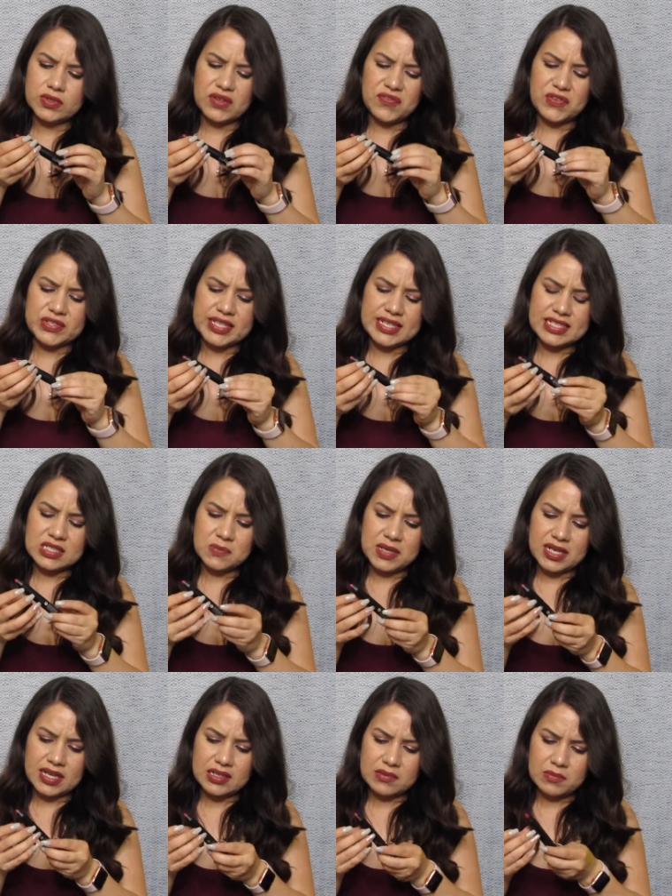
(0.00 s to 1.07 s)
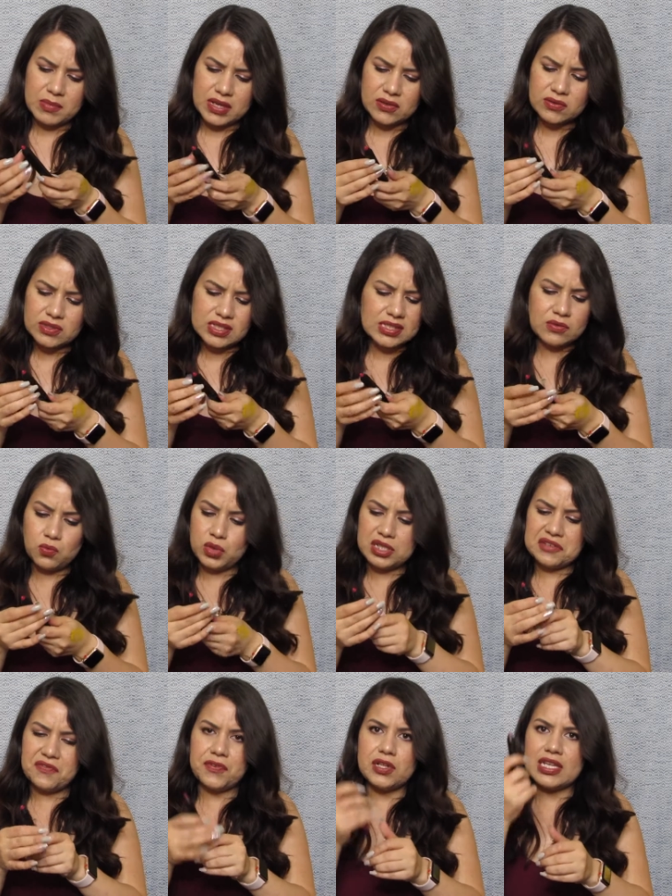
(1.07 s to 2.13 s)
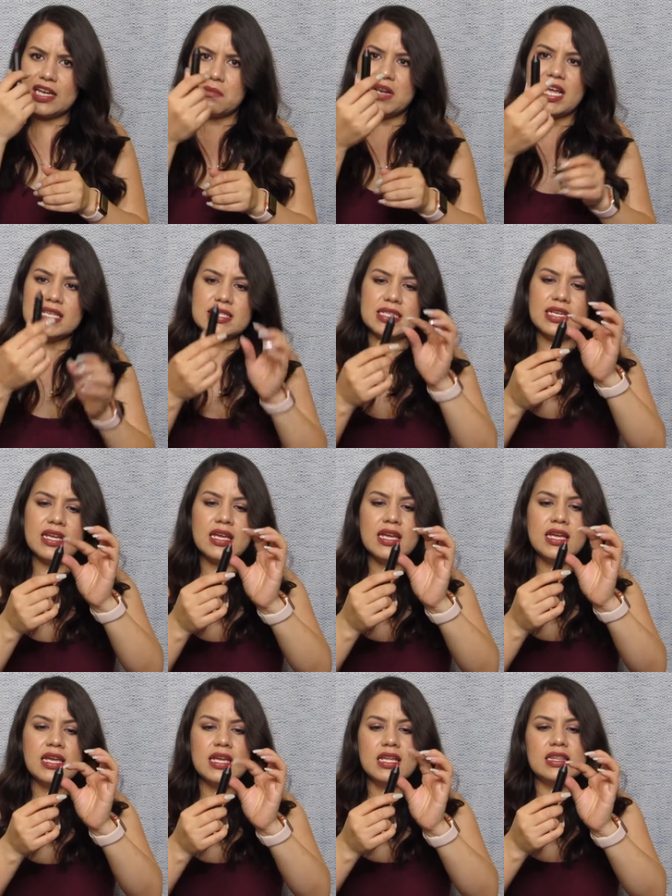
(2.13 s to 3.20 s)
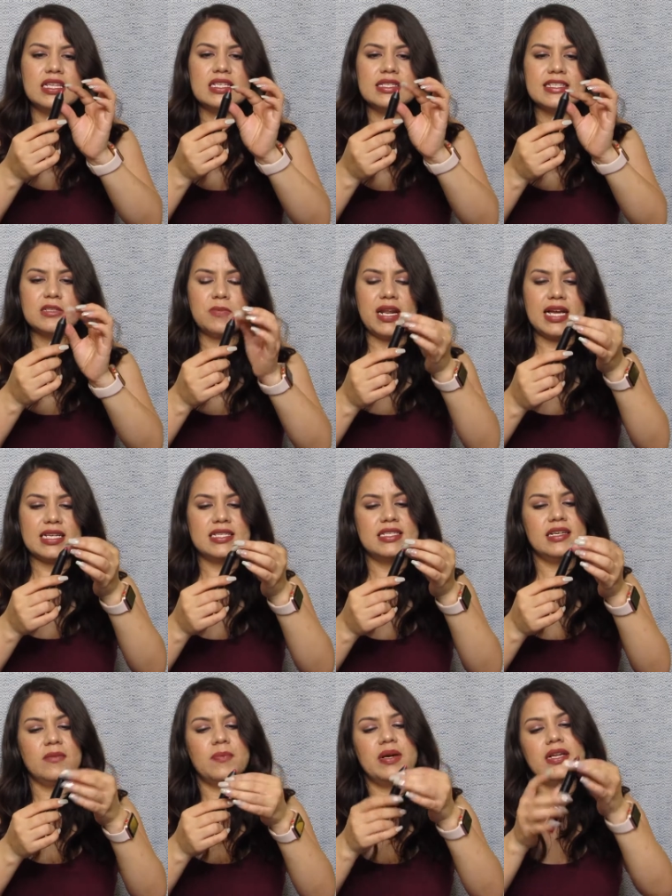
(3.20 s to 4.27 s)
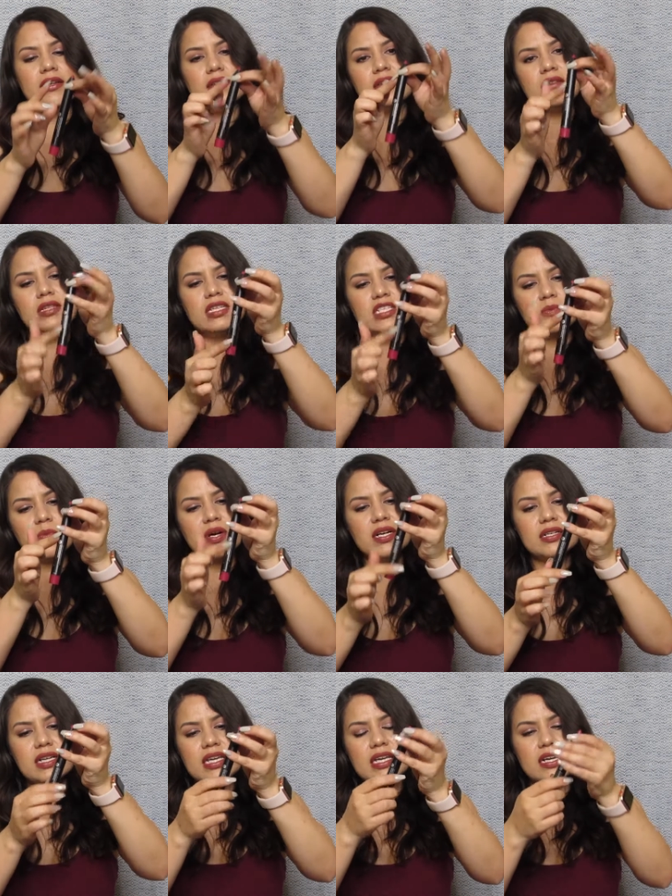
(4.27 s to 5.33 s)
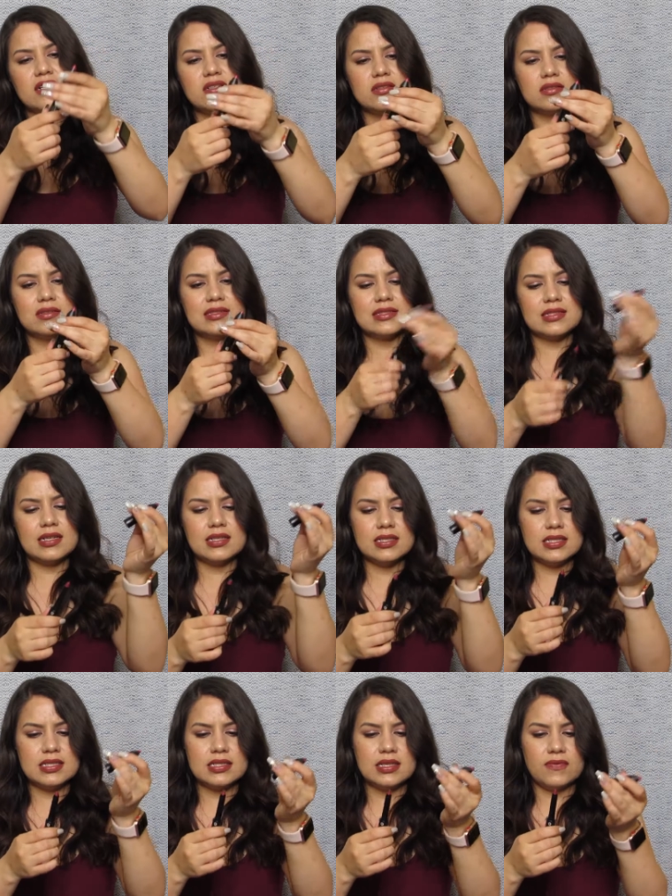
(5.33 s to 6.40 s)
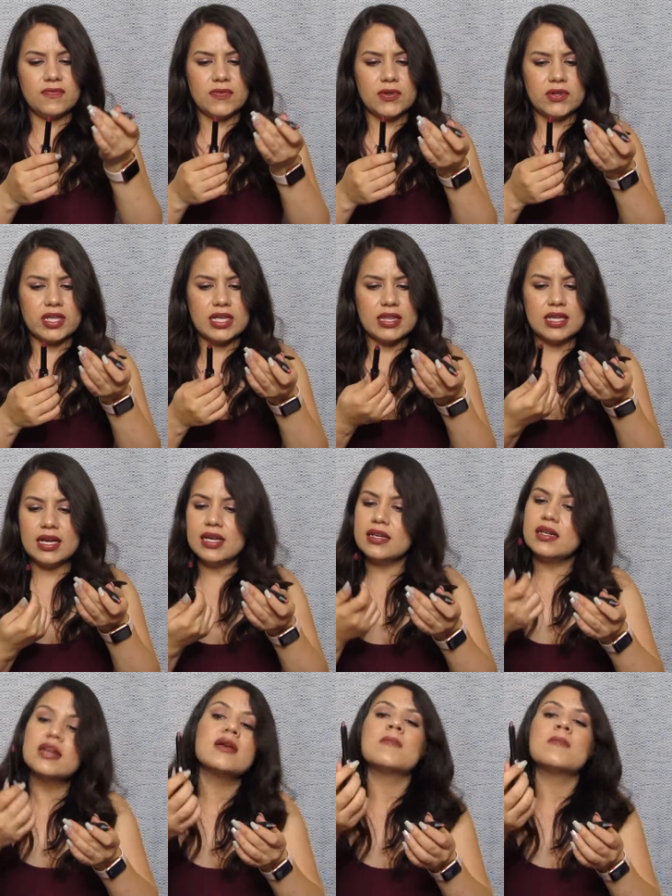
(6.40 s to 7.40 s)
It feels like it's made out of metal. It doesn't really feel like plastic this is plastic, but this part here doesn't feel like that.